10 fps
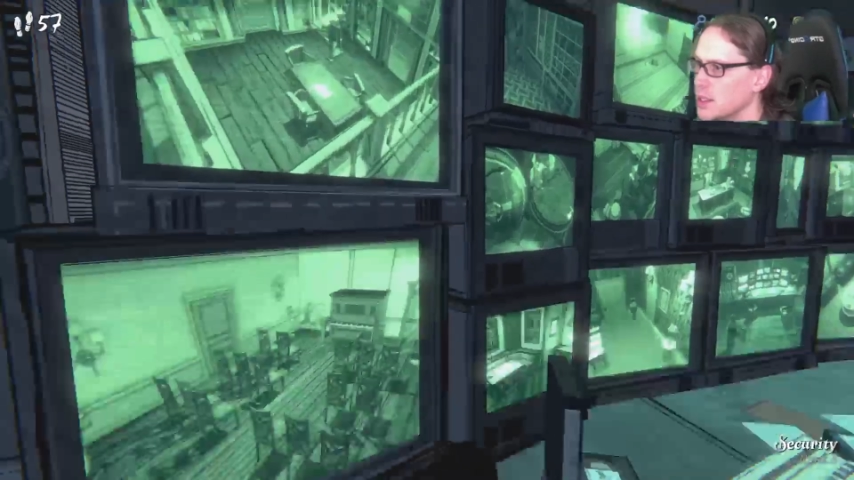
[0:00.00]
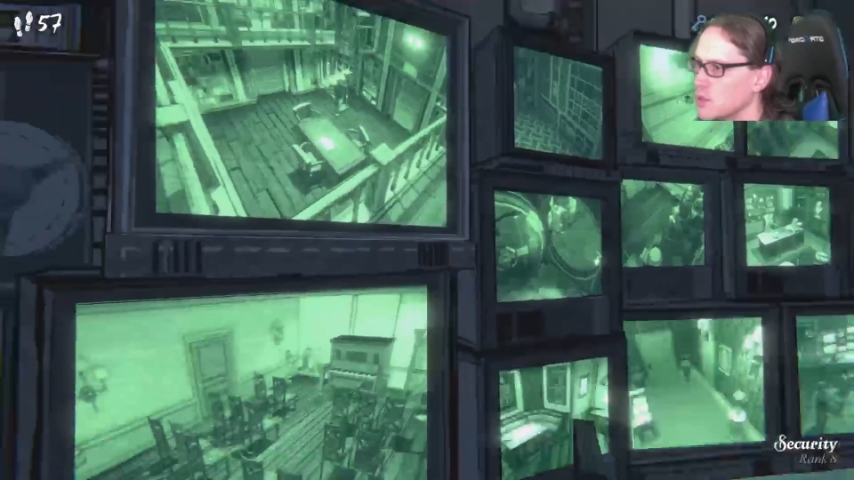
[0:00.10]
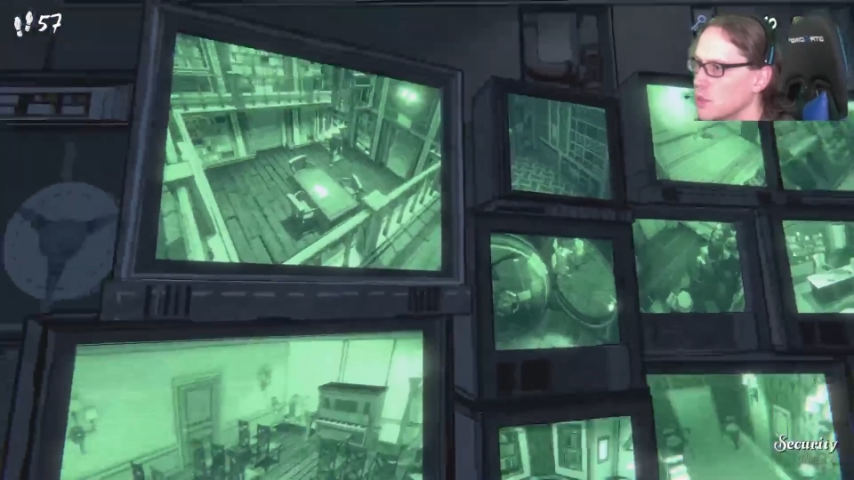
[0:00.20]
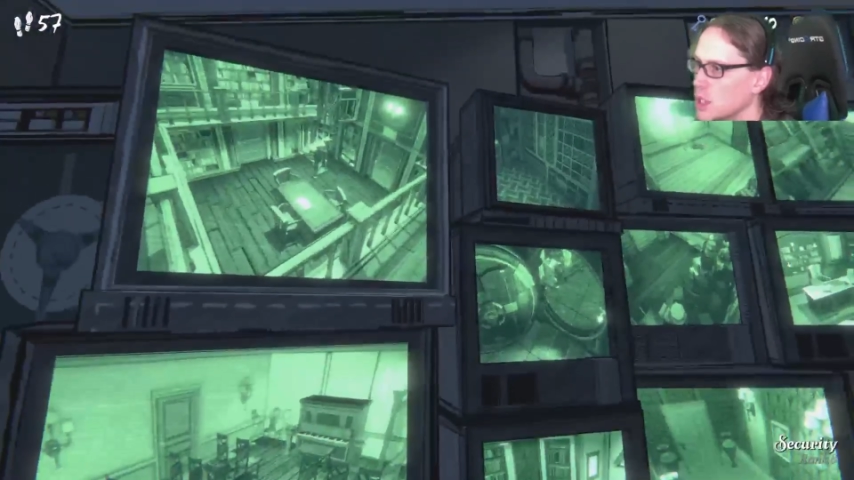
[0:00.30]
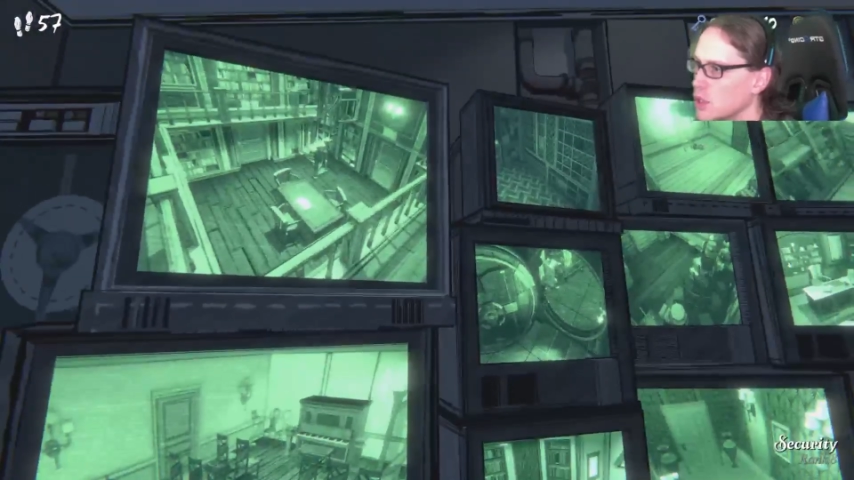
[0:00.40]

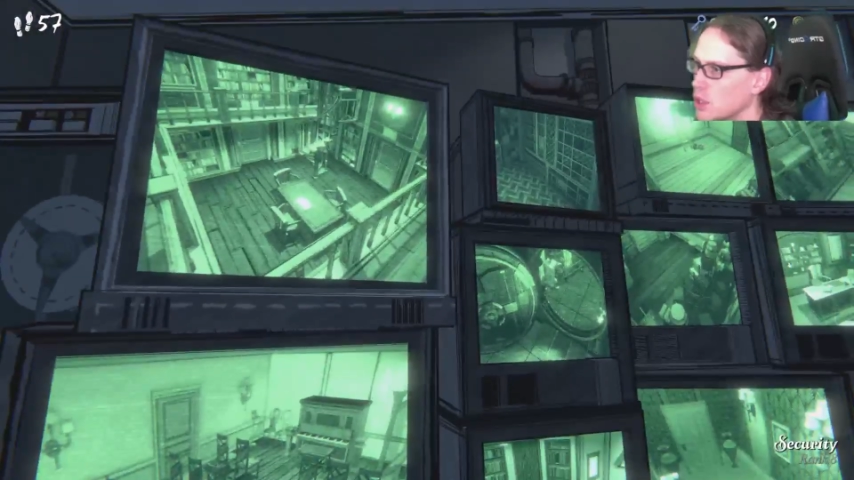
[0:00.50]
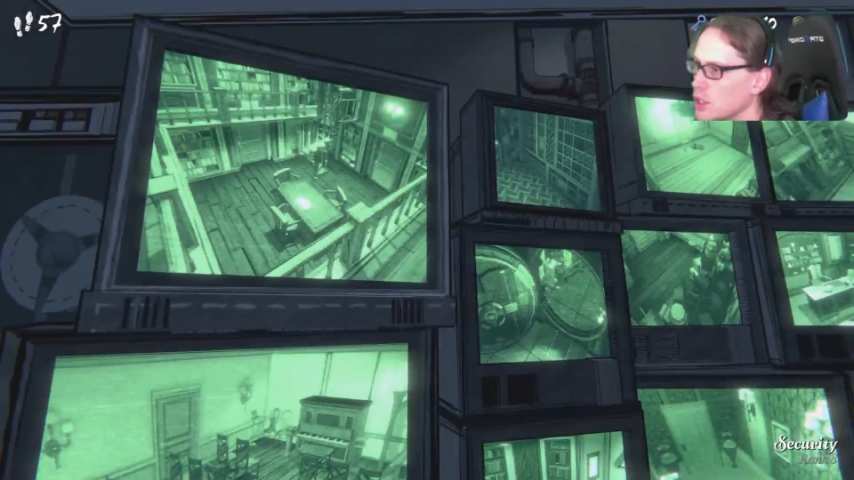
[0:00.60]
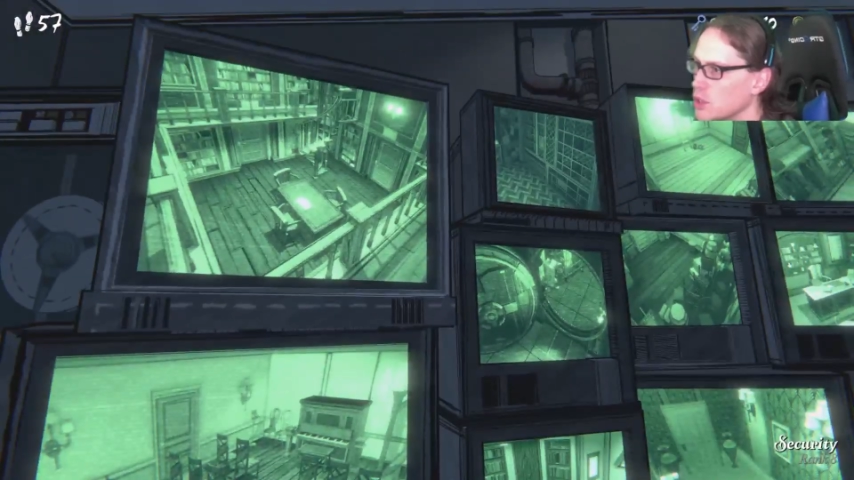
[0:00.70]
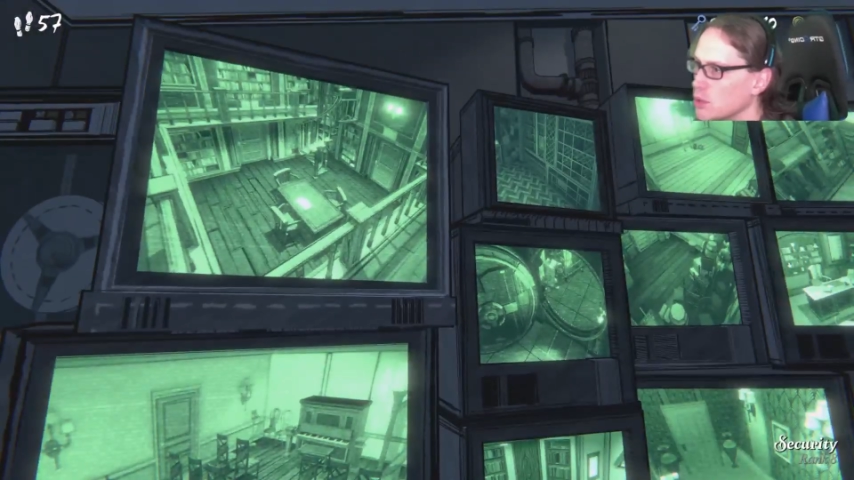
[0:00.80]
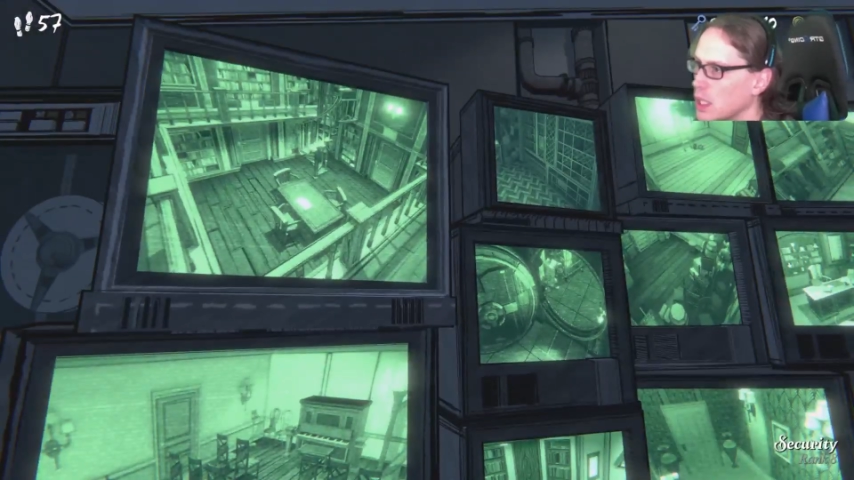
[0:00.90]
Where are
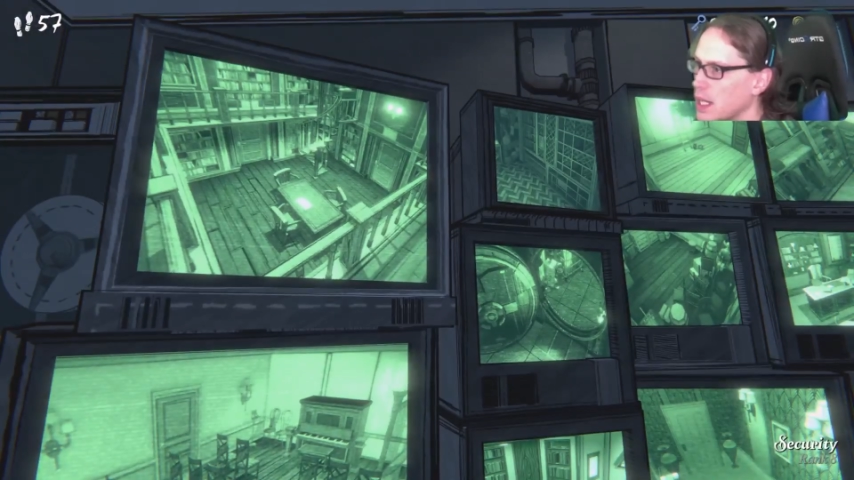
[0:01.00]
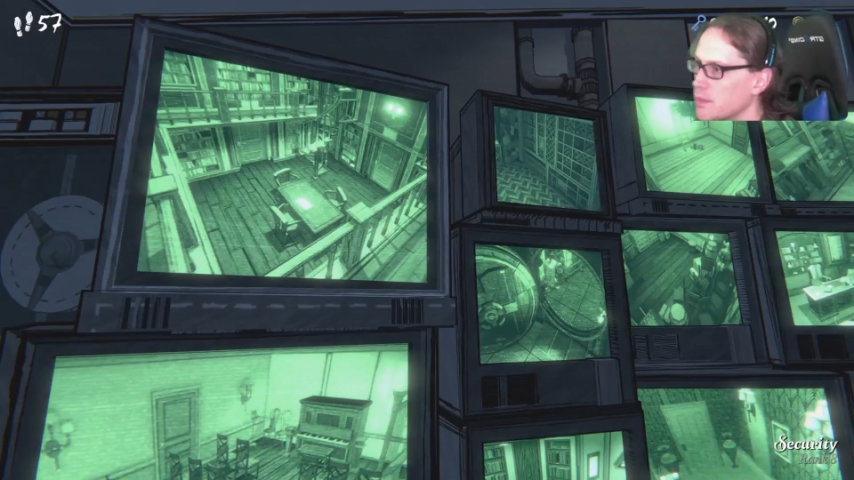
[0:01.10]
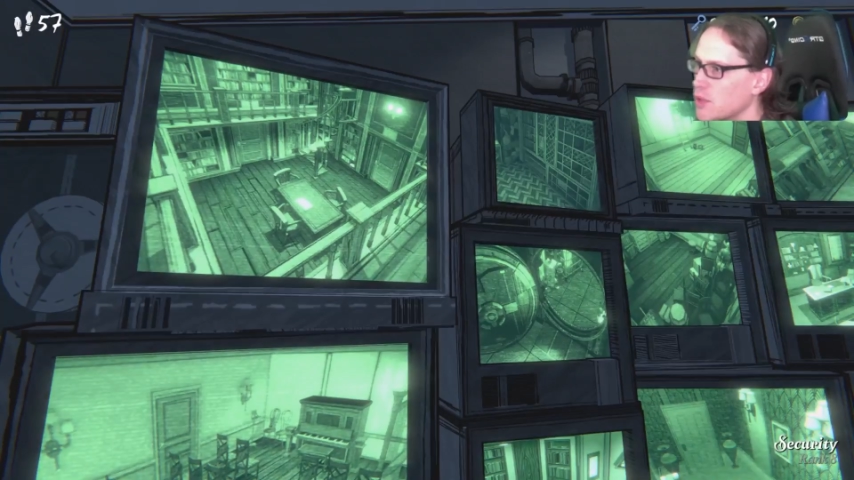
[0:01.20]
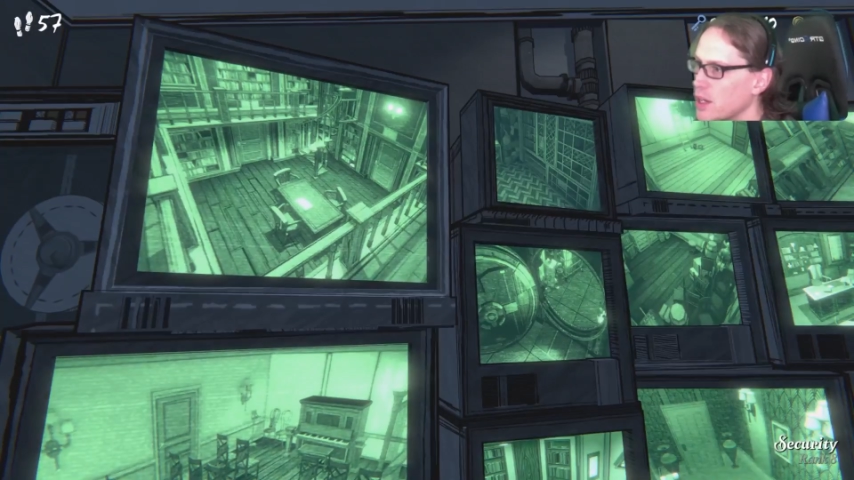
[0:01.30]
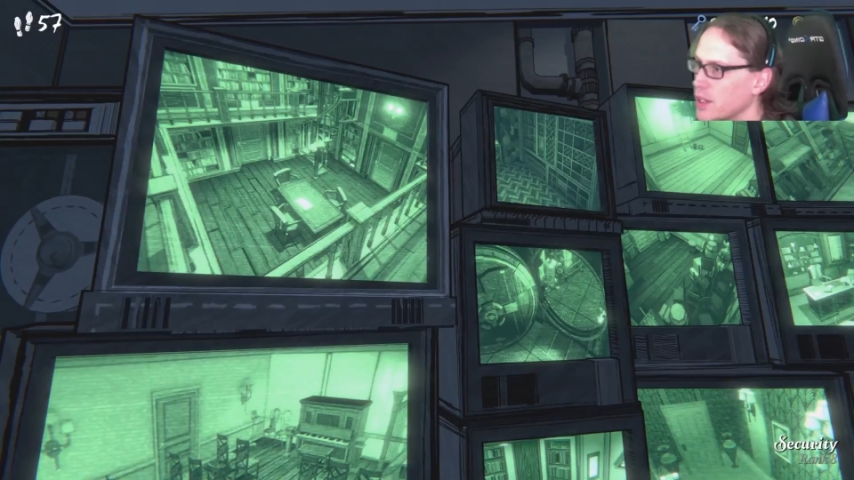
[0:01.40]
you,
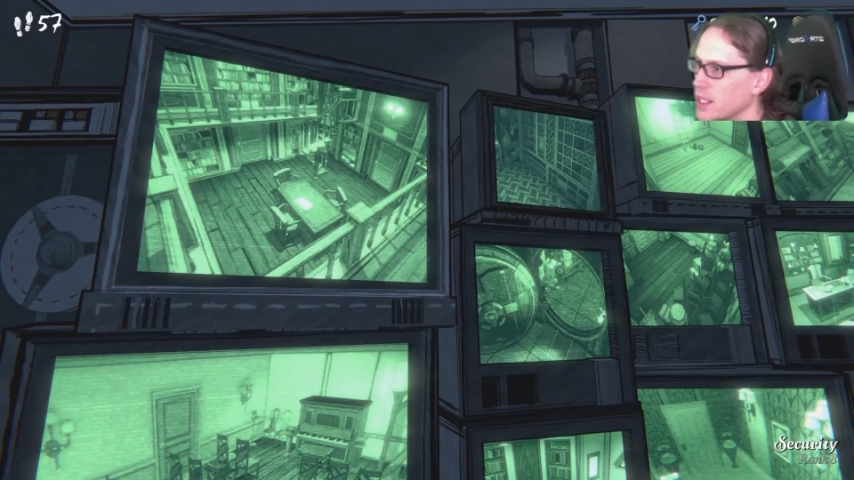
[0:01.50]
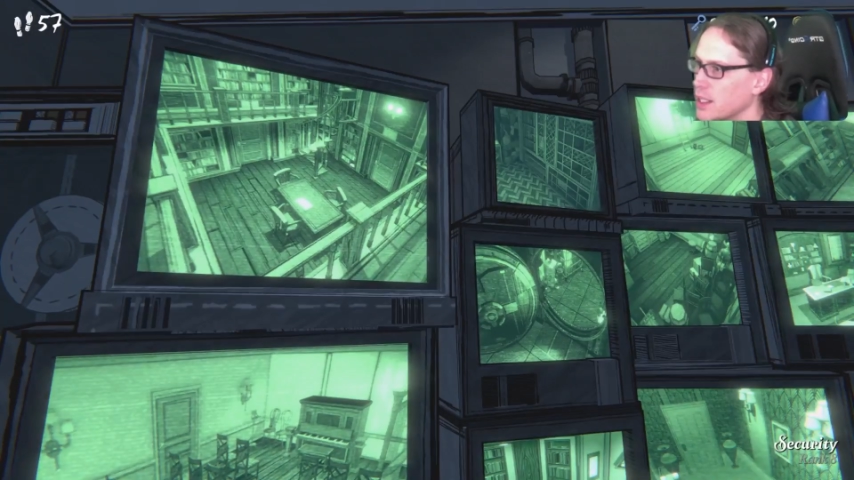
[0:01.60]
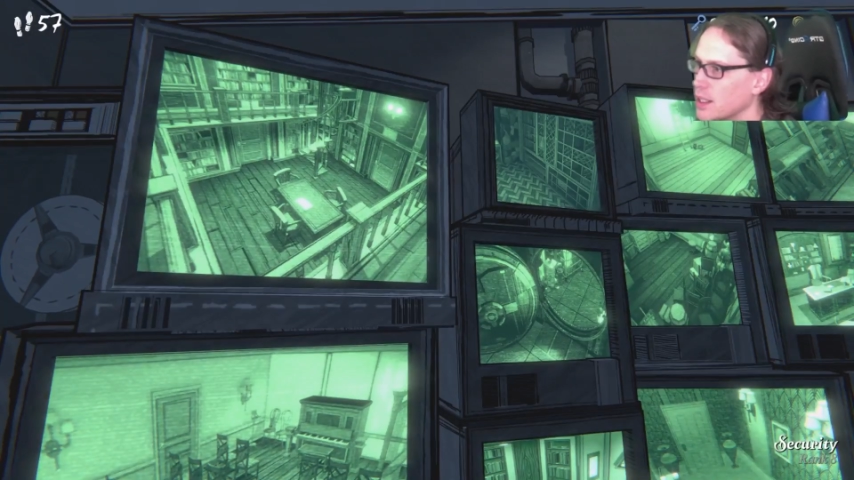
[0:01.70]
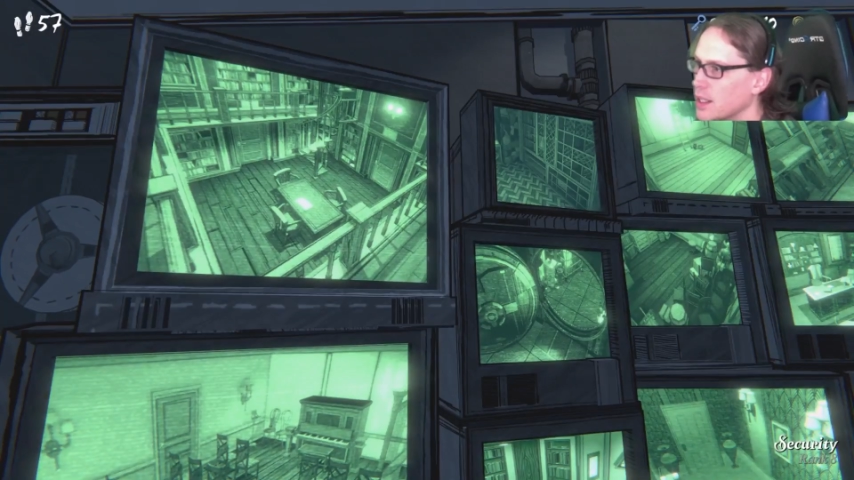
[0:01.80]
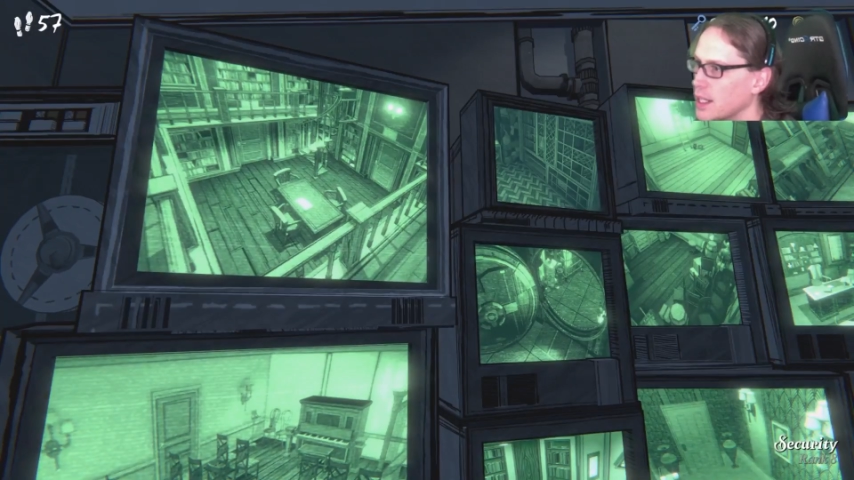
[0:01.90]
library?